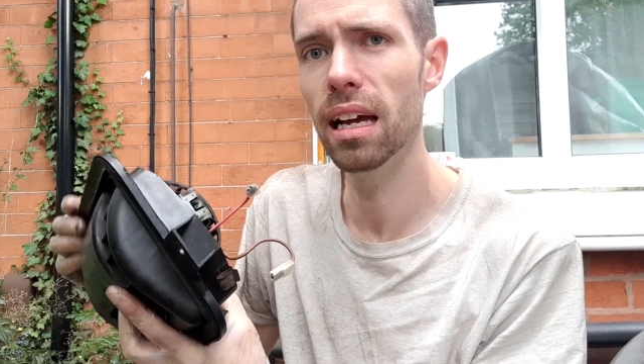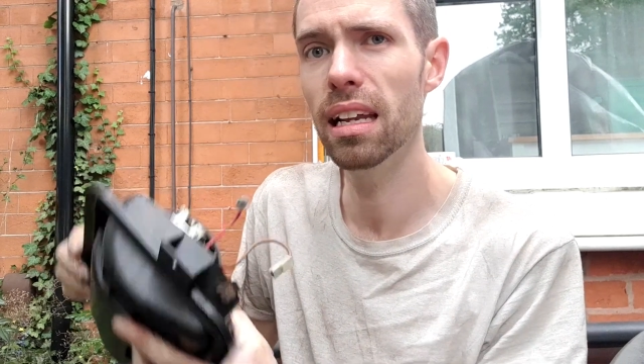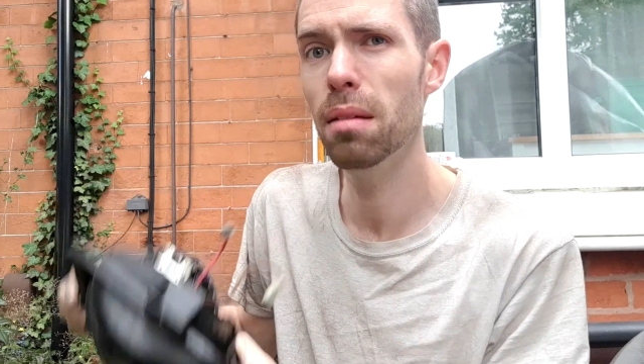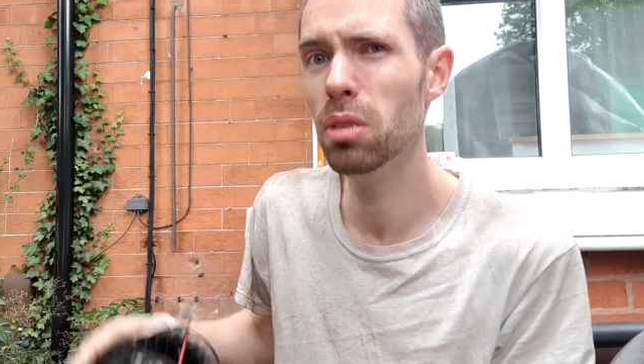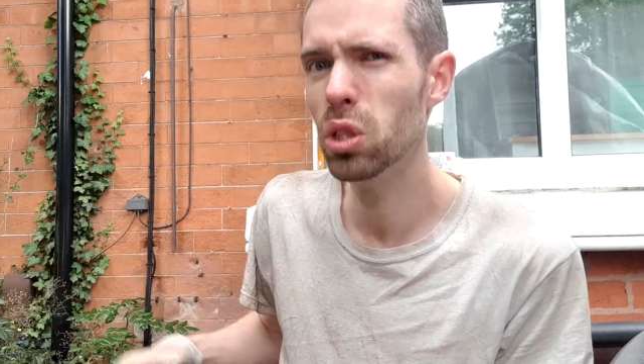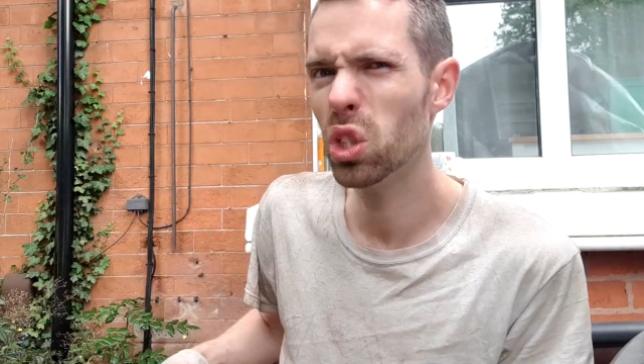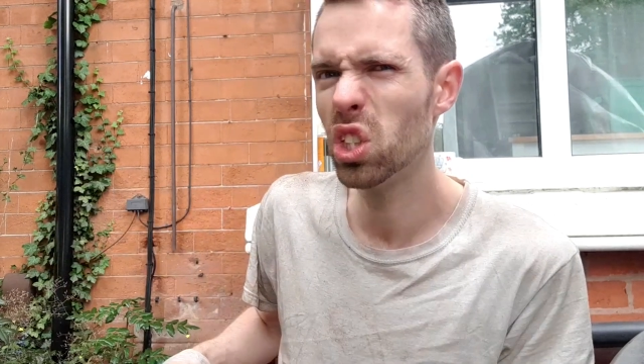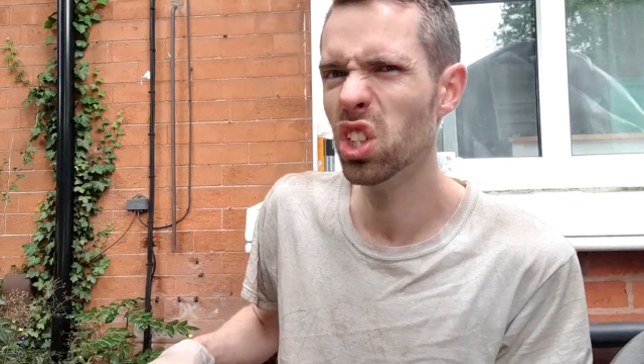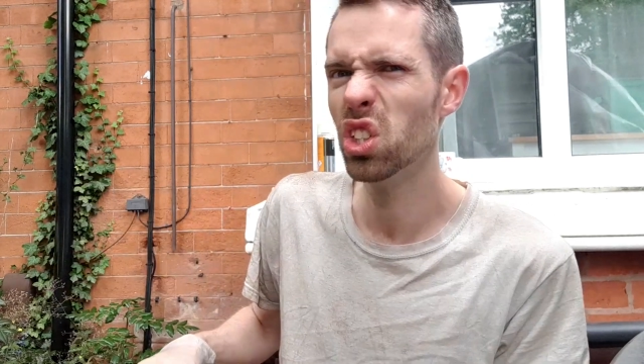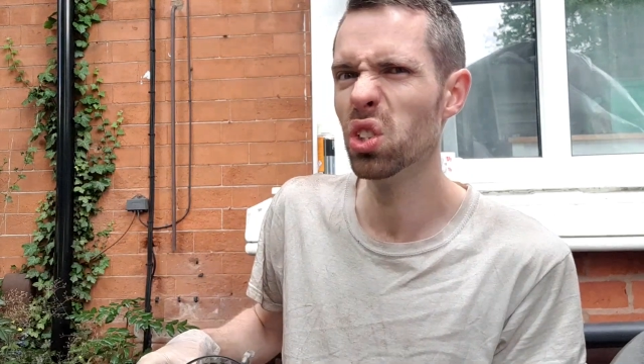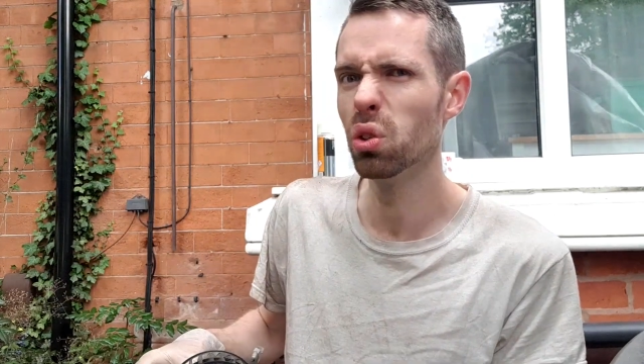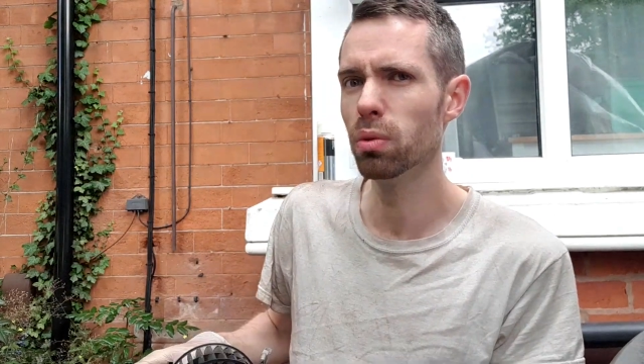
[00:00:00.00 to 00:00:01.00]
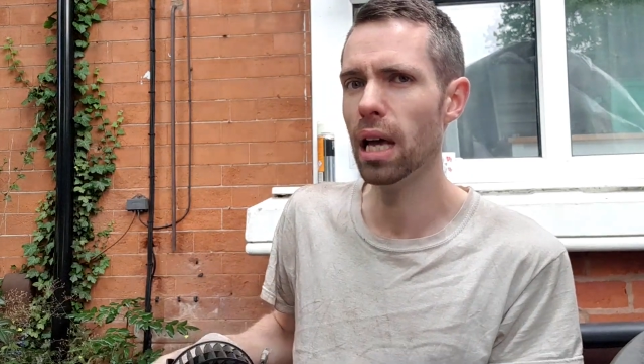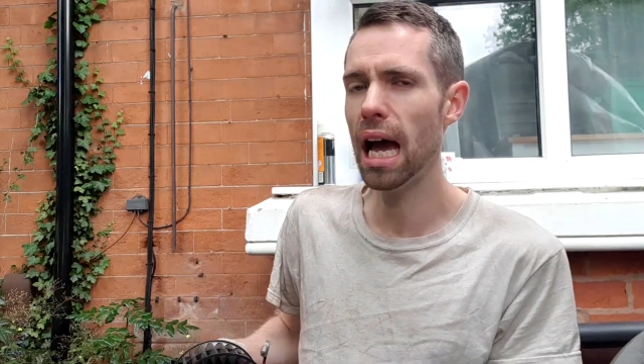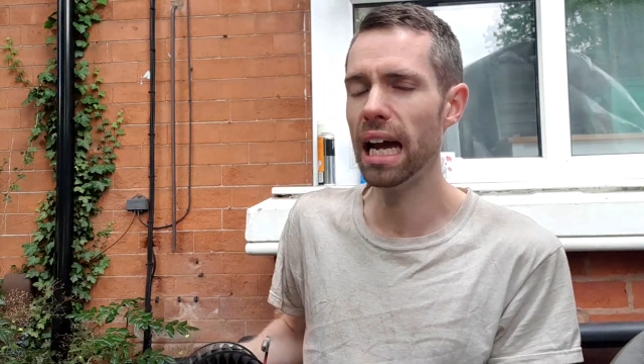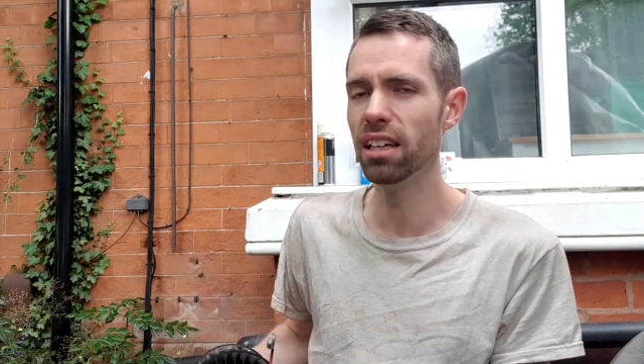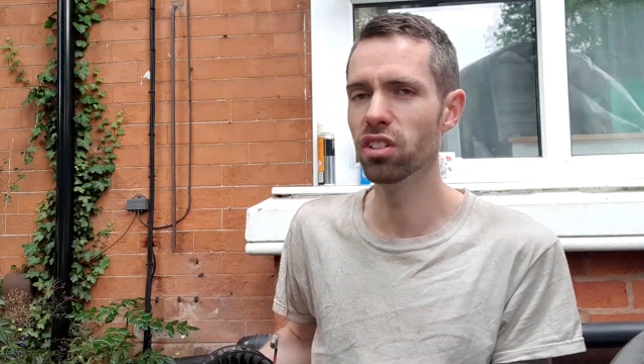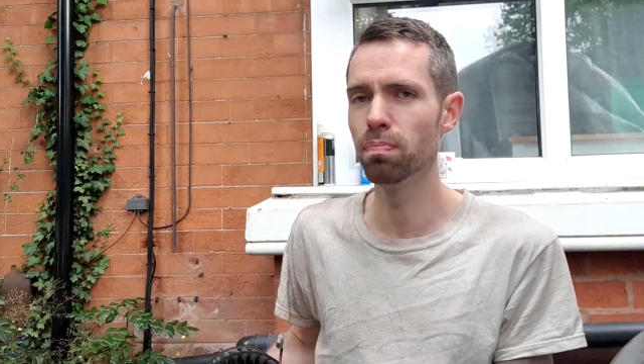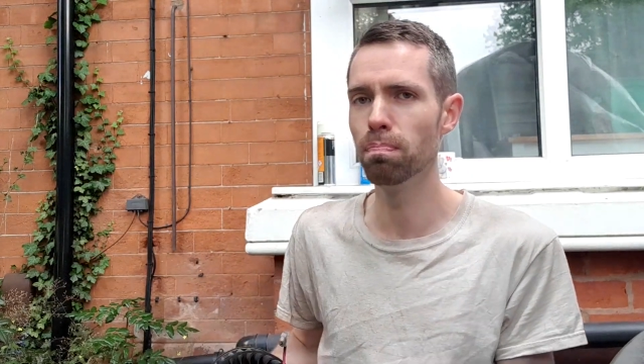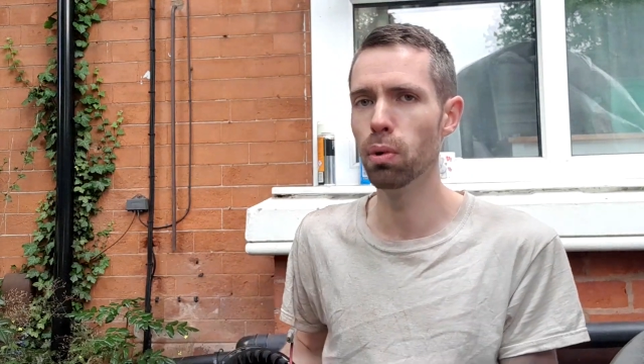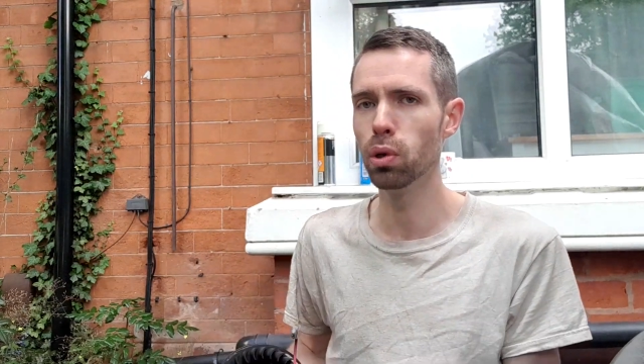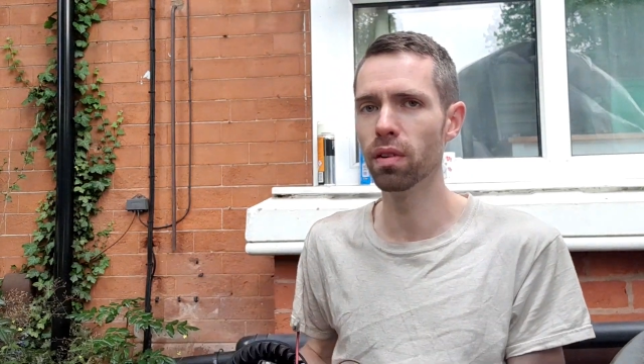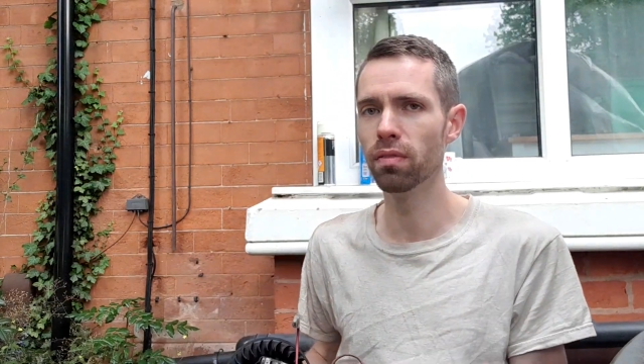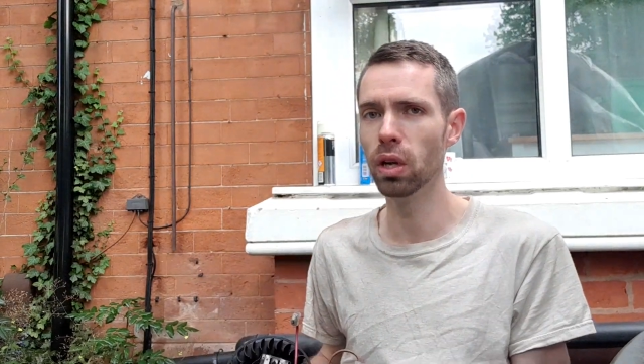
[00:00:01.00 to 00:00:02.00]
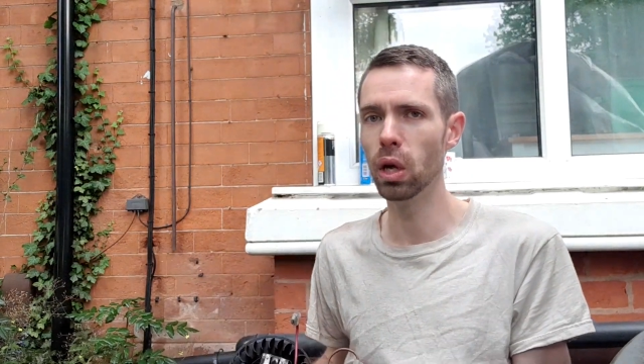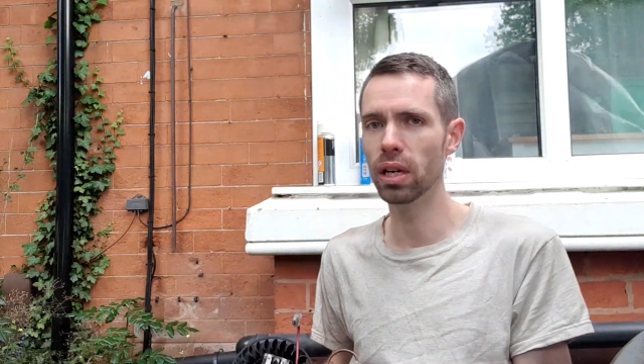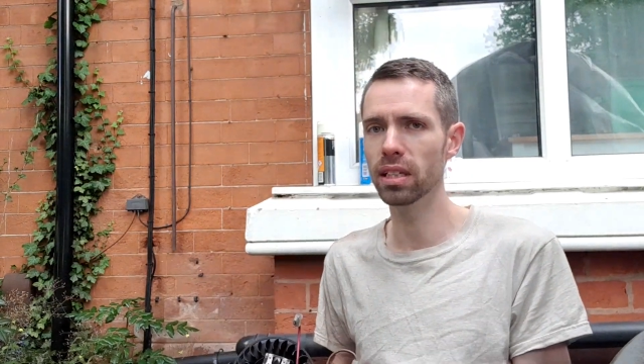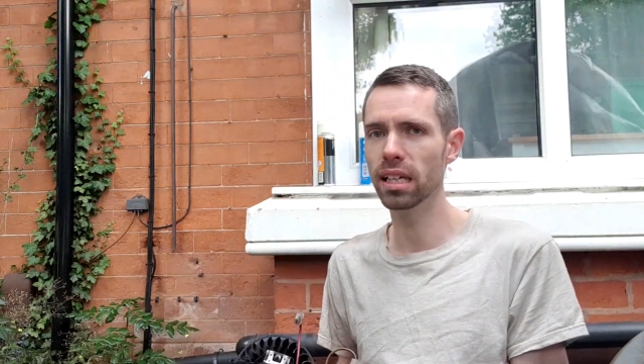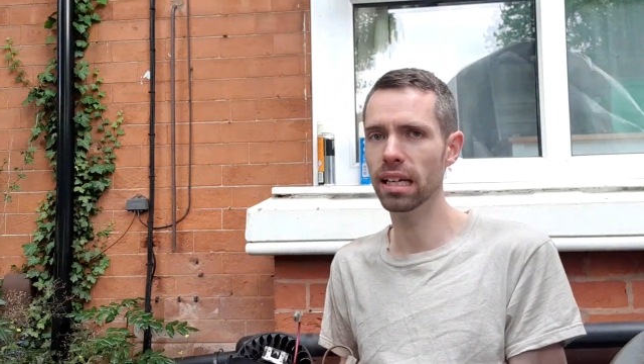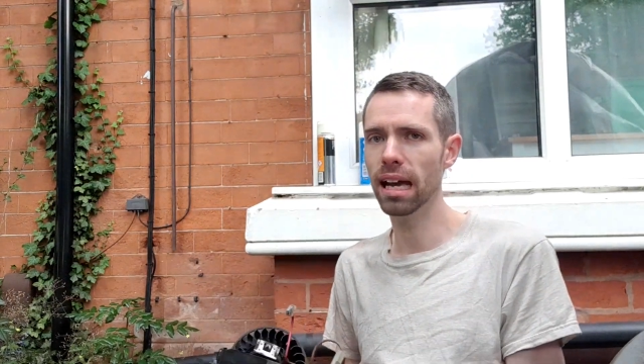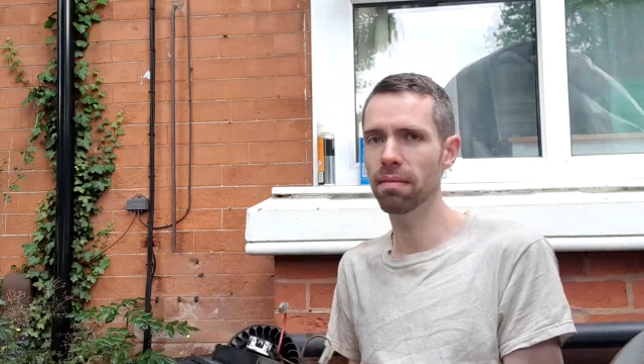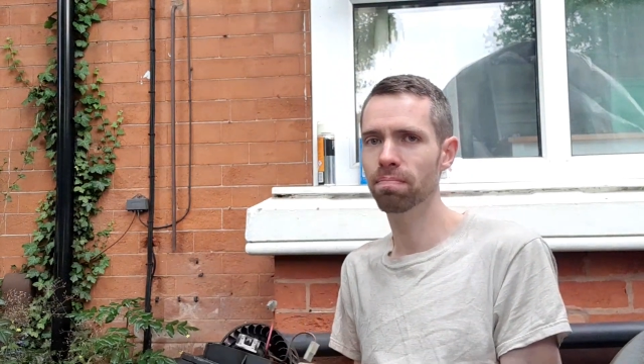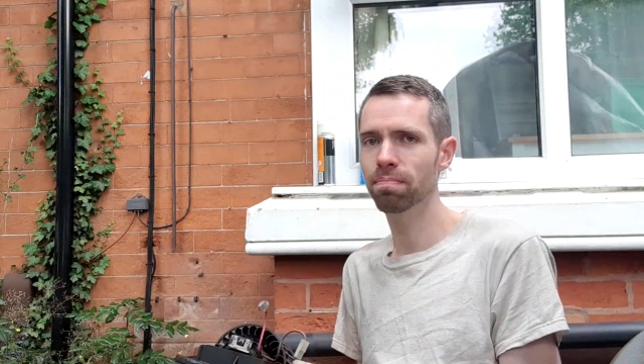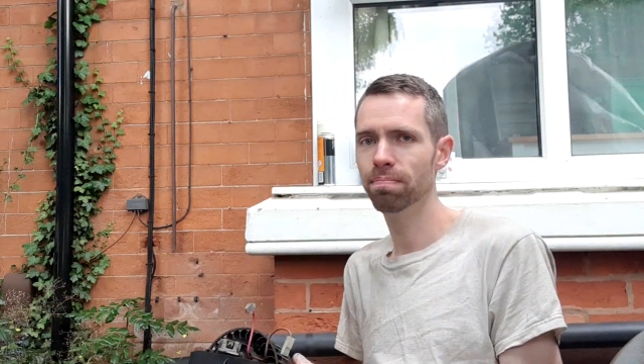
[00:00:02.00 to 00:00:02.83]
Let me just consult the Haynes Book of Lies again.